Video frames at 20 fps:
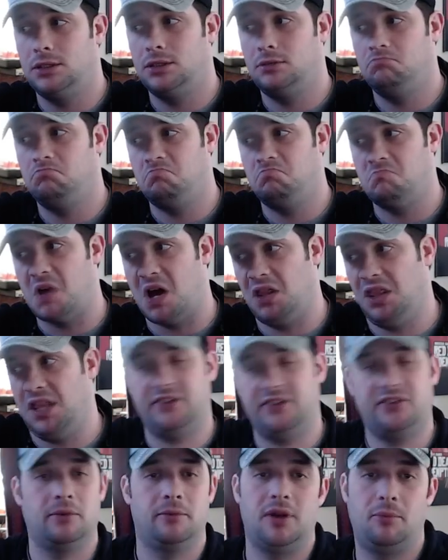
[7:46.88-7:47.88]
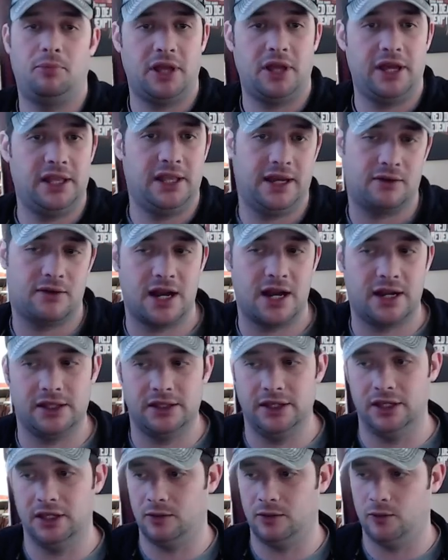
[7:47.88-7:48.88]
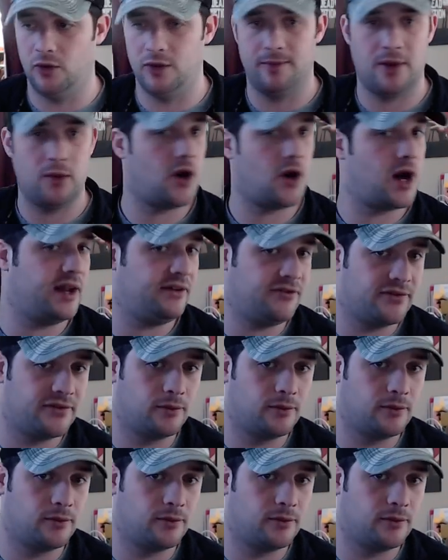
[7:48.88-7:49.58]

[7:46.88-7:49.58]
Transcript: unless I'm going to play like Rocket League with my wife,